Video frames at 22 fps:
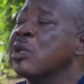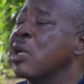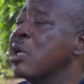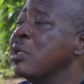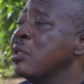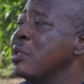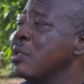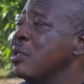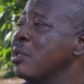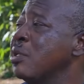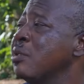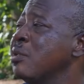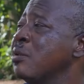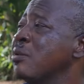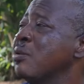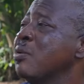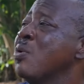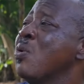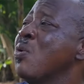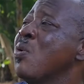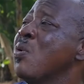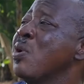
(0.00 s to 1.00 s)
Kindly
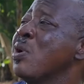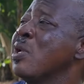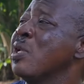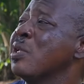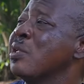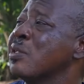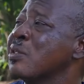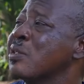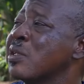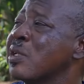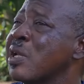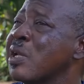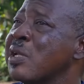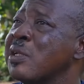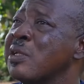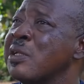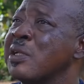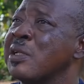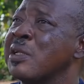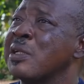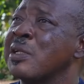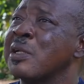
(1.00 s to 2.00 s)
go
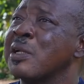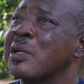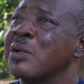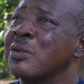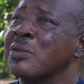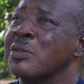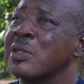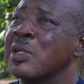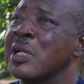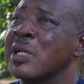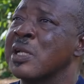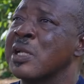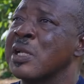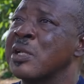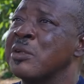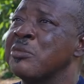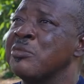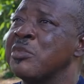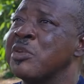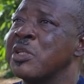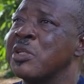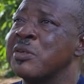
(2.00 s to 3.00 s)
inside the house and
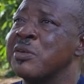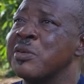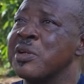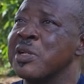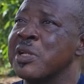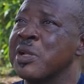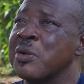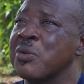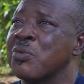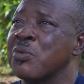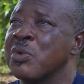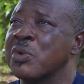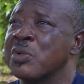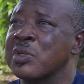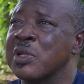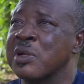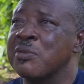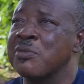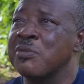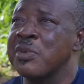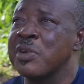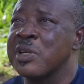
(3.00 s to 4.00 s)
get me drinking
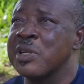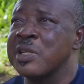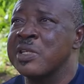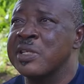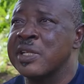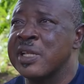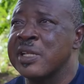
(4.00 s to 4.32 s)
water. I'm very